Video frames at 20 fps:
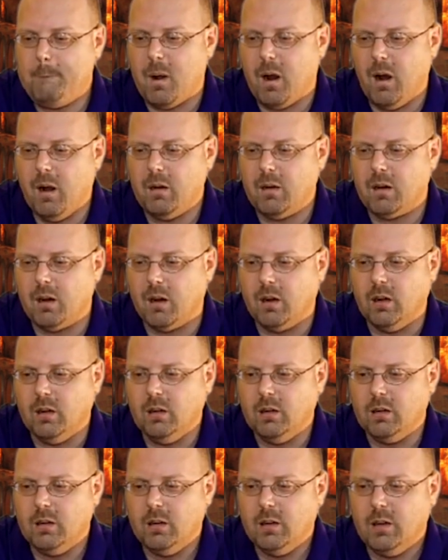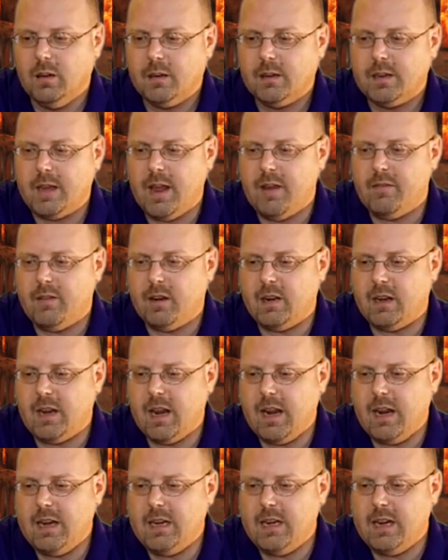Parker gave it an
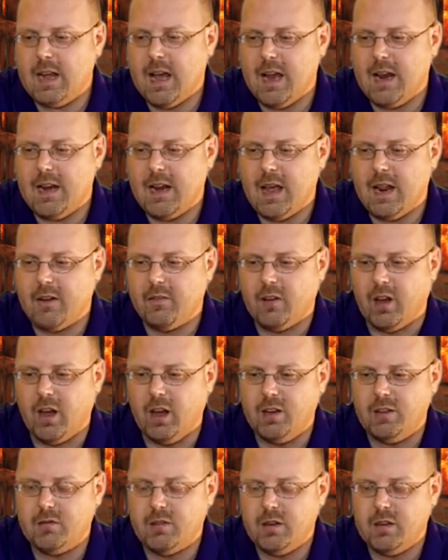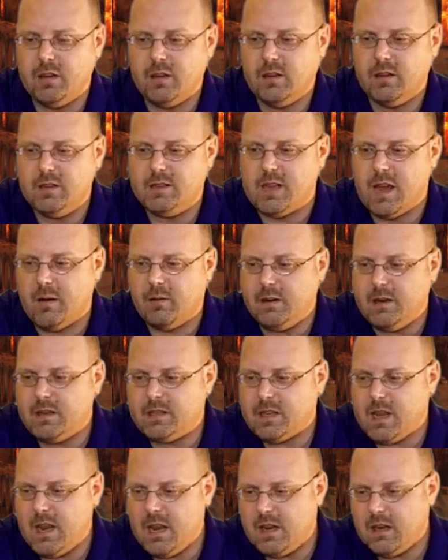89 out of 100. Is that what
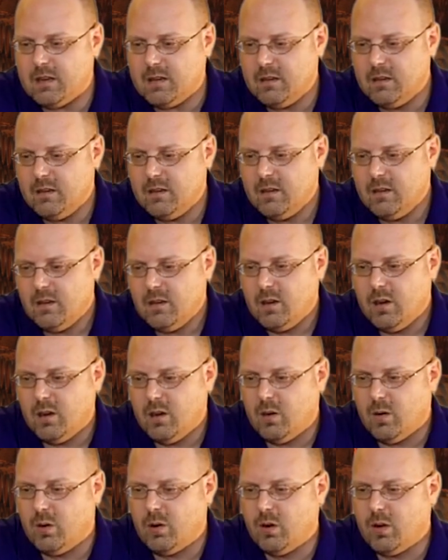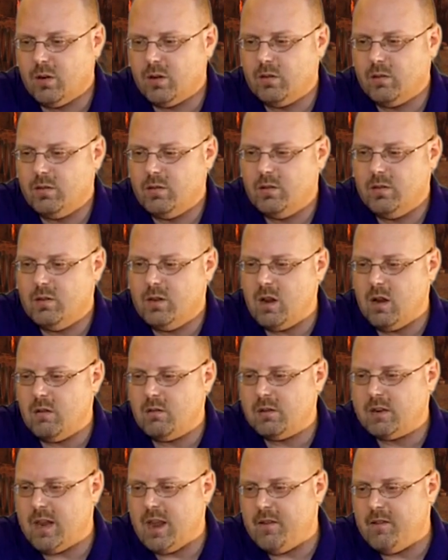he's saying? Or
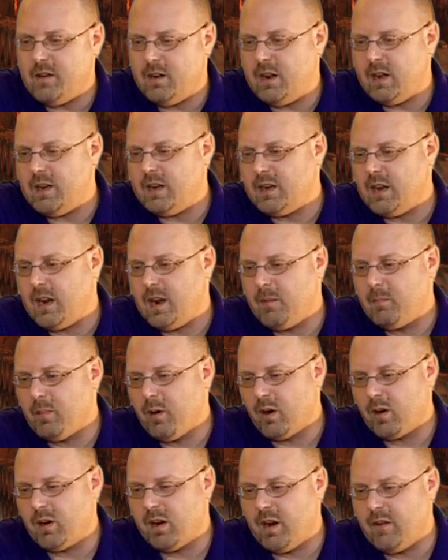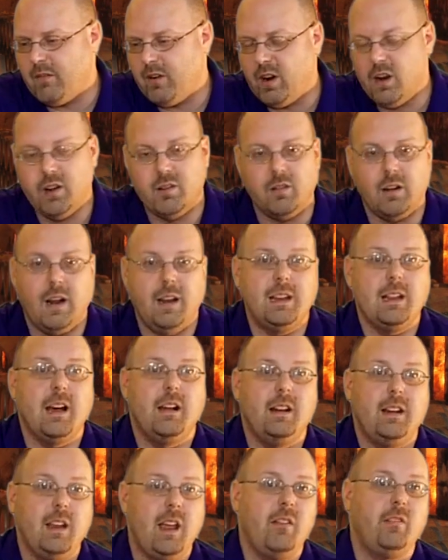Note gave it an 89 and Parker gave it 100. I
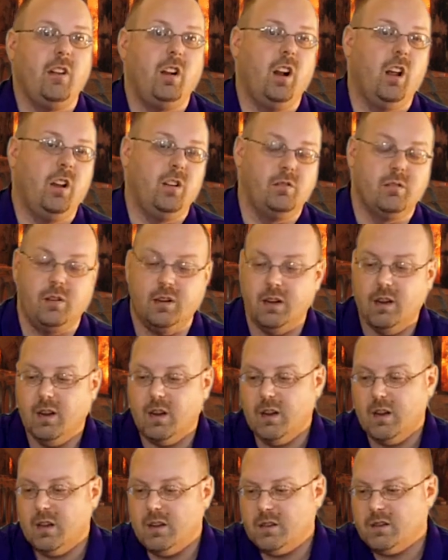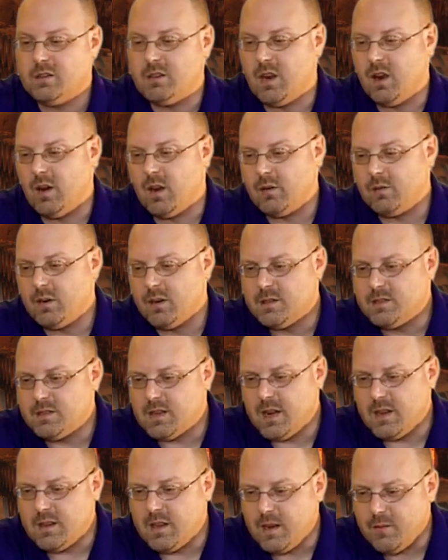doubt he gave it 100. So I'm going to
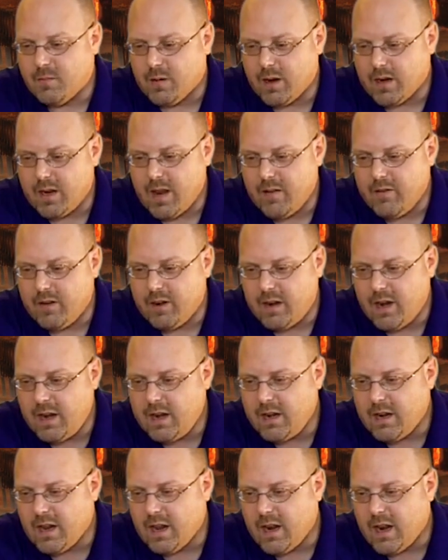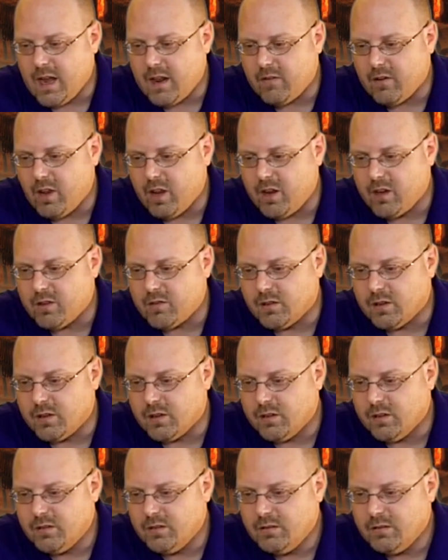say that he probably gave it an 89 out of 100.